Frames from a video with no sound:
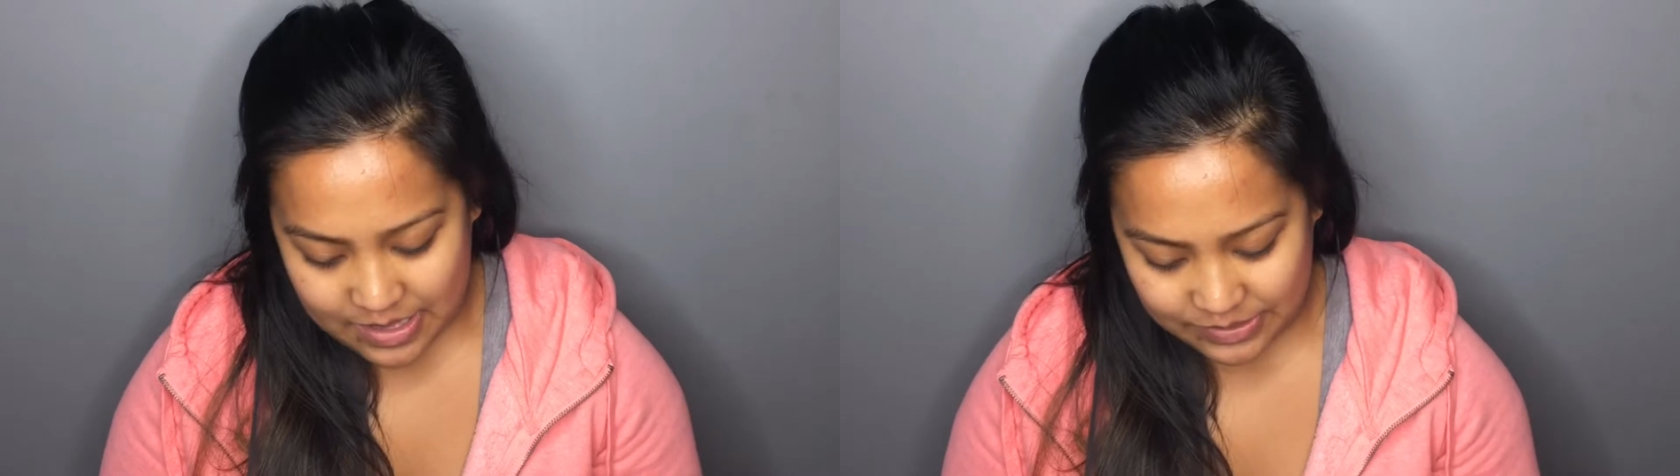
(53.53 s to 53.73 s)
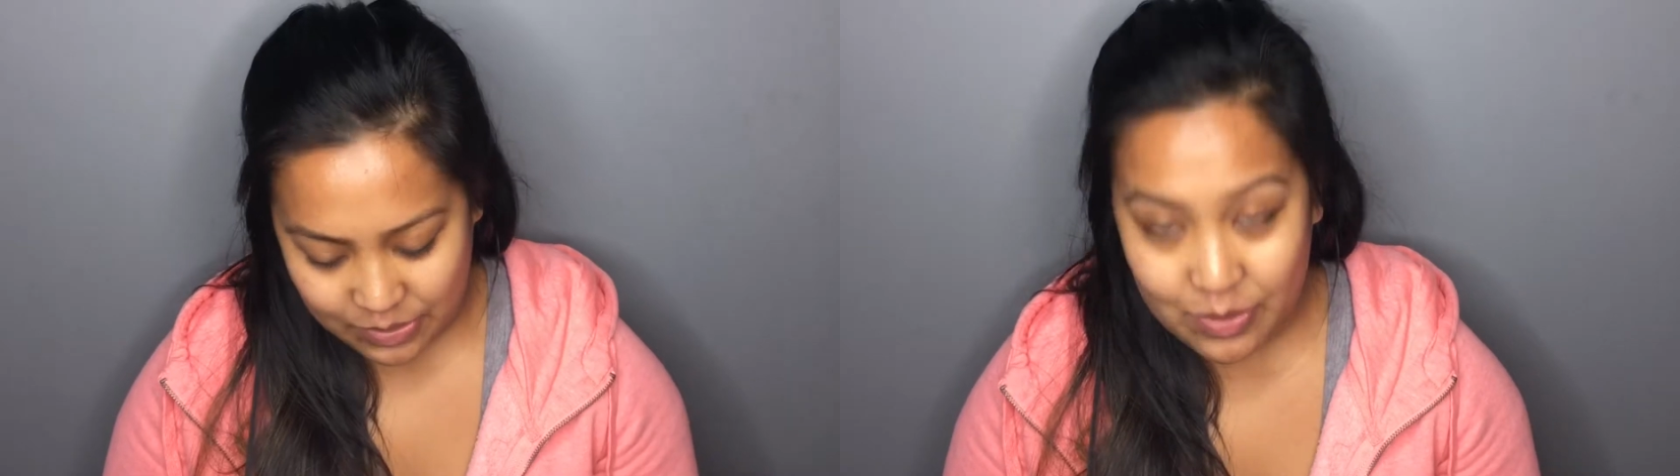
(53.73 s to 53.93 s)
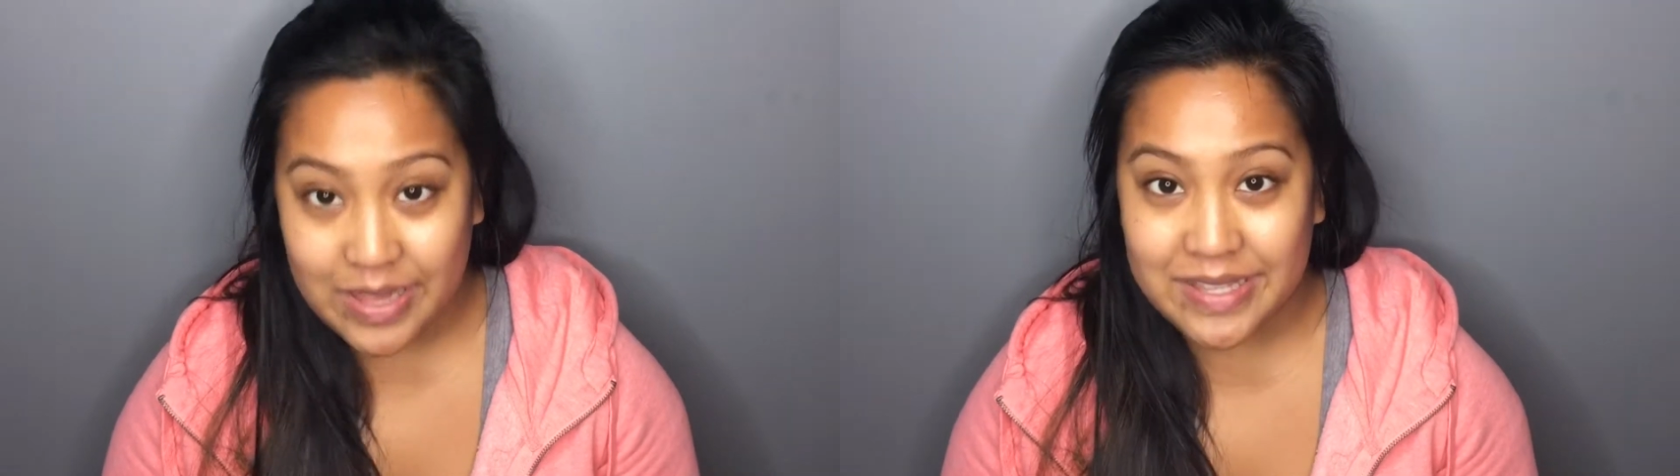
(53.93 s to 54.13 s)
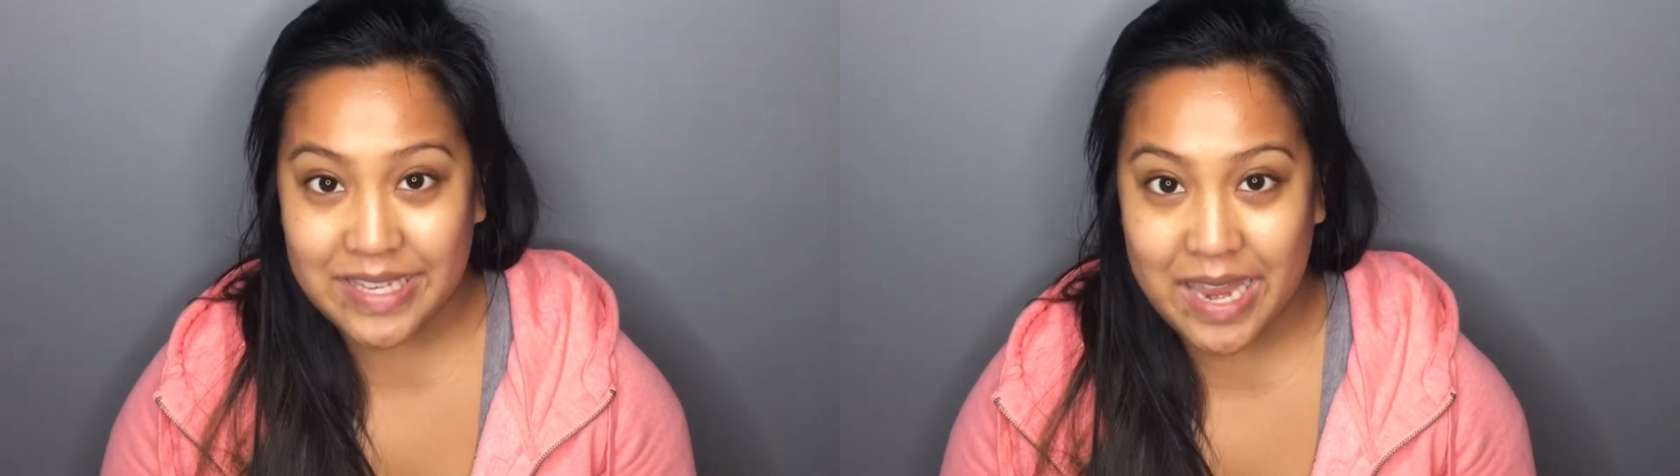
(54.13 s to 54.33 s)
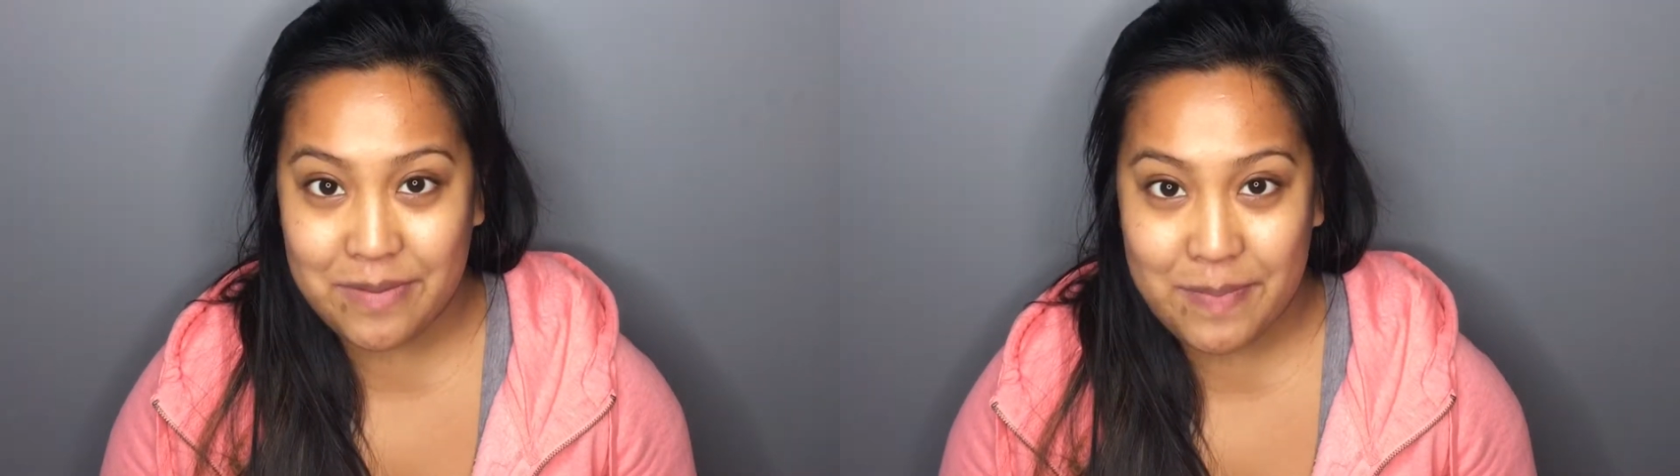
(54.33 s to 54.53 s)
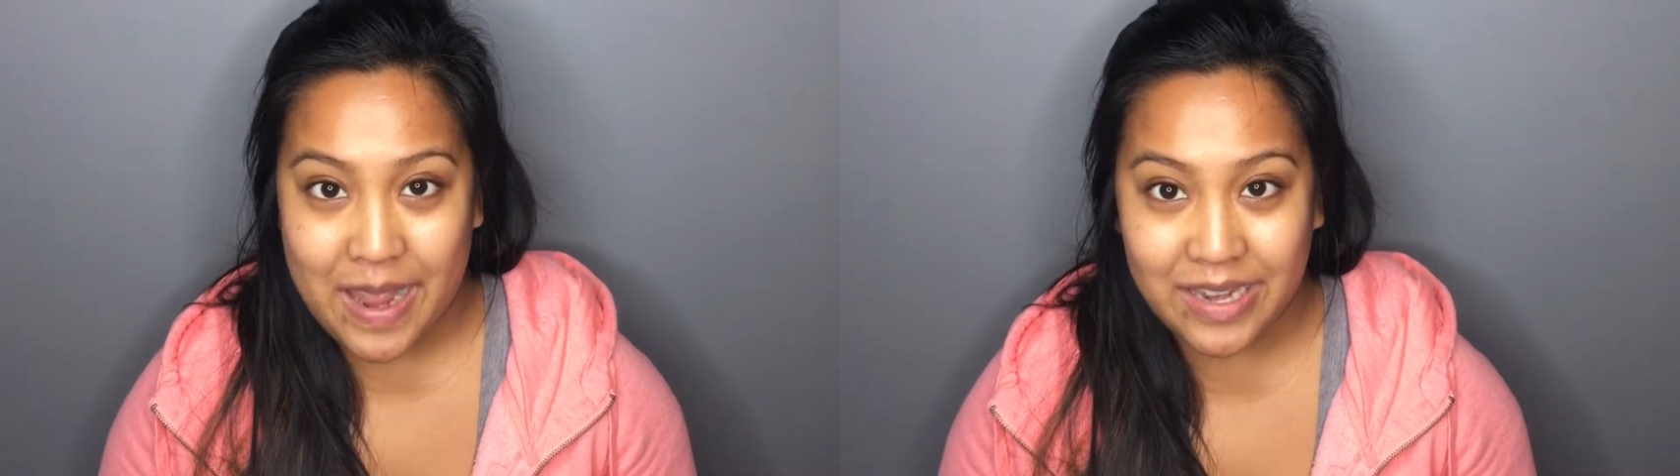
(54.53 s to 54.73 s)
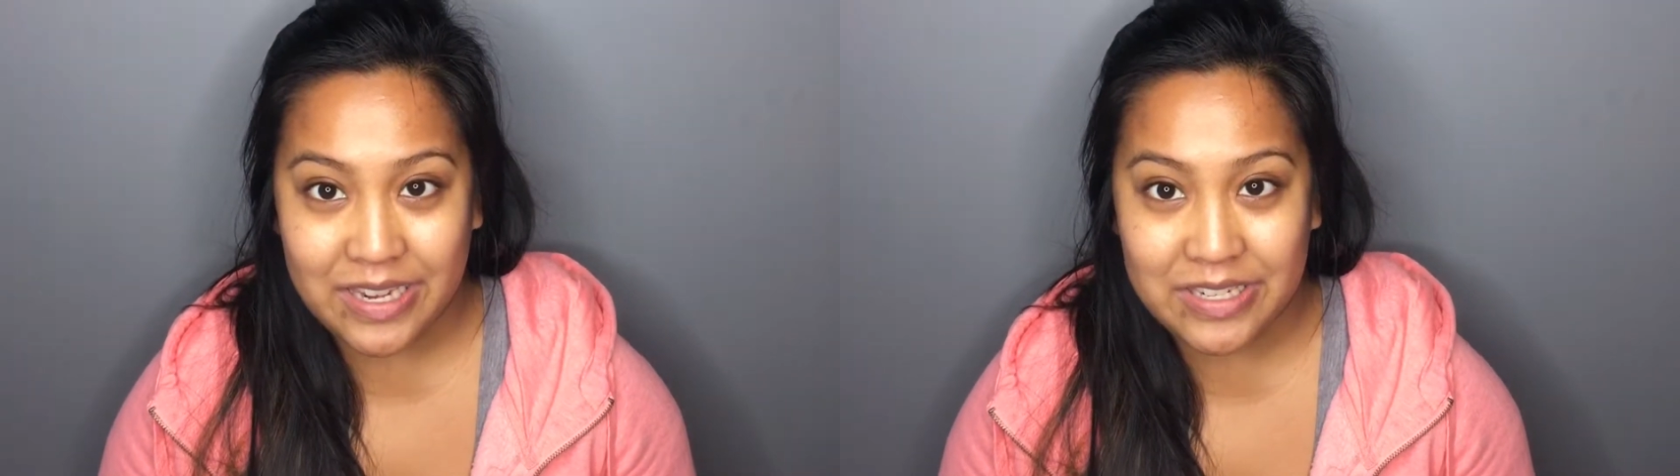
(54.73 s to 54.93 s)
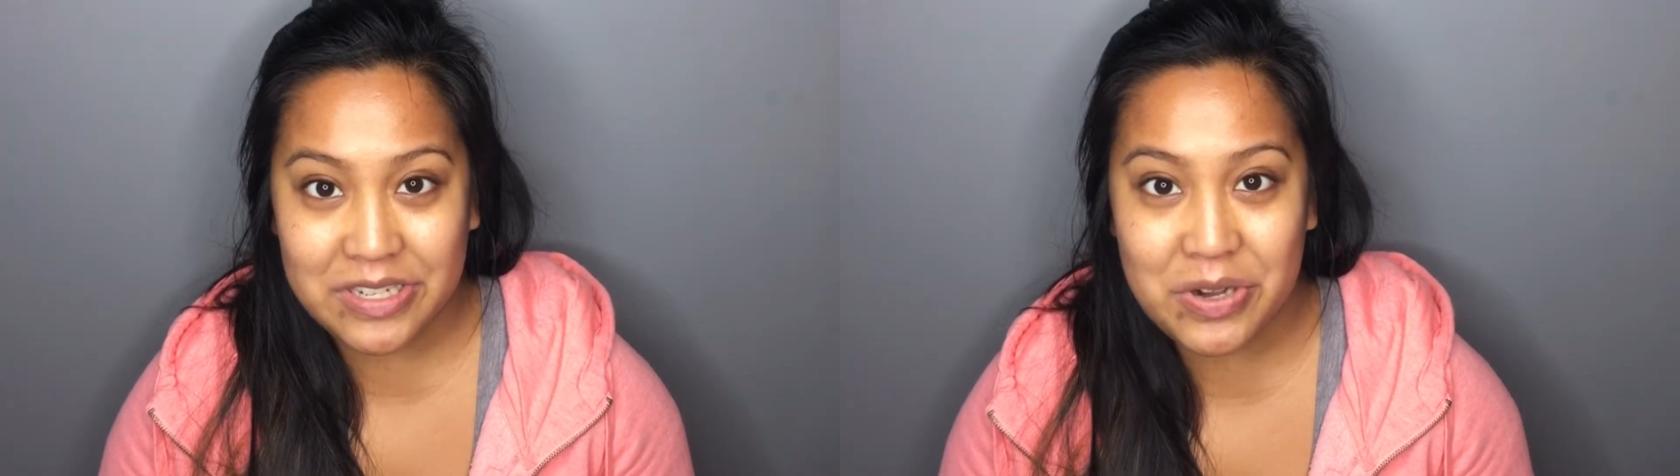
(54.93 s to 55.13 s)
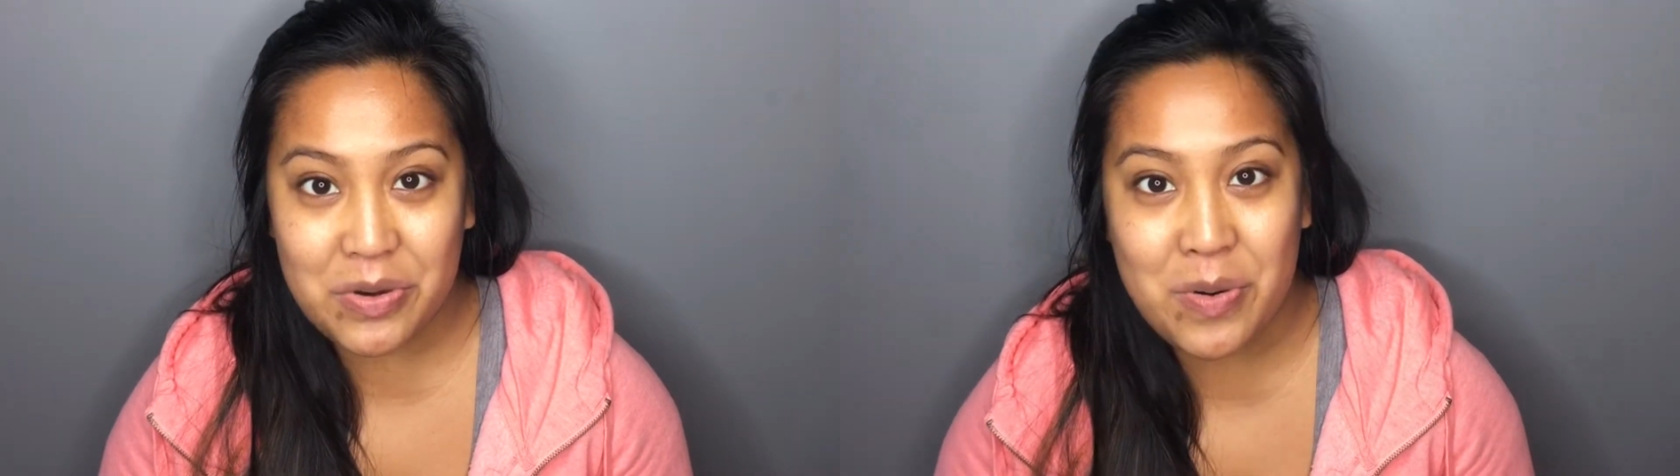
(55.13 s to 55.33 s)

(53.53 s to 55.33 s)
So let's get back into